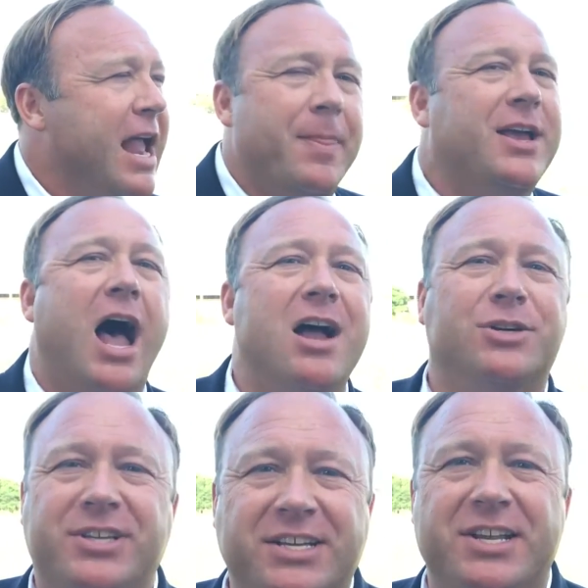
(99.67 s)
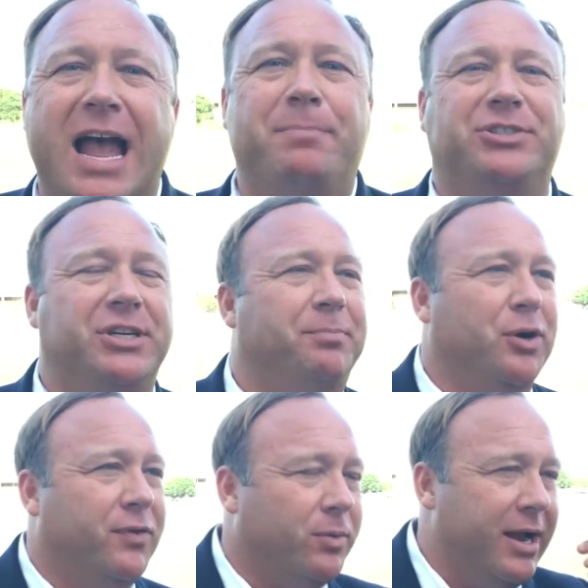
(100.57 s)
and the Congress that has a 9%
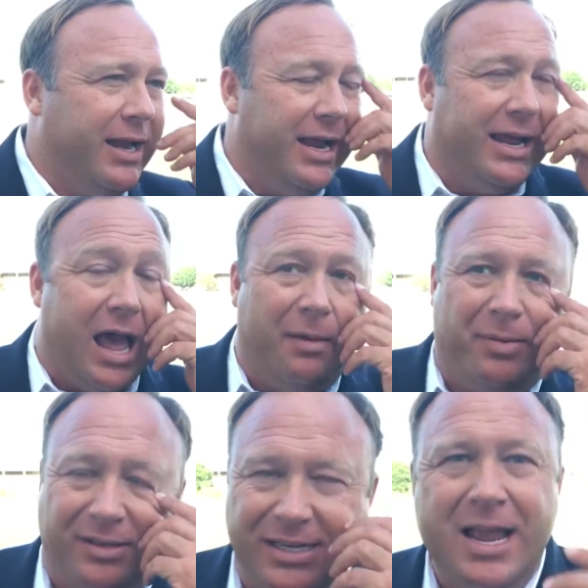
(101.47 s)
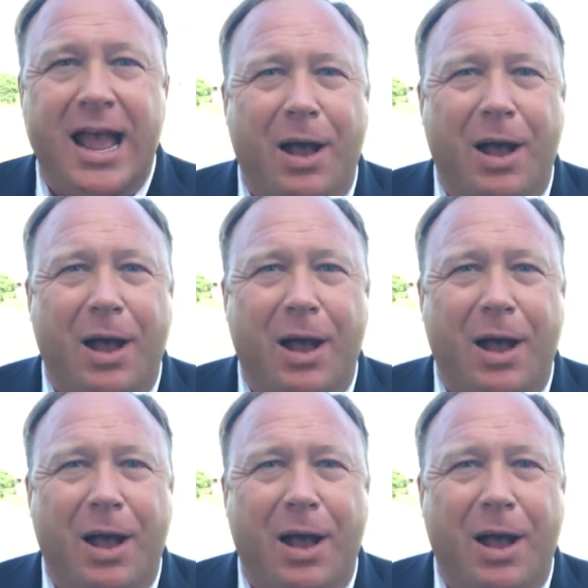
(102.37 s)
approval rating in Gallup polls.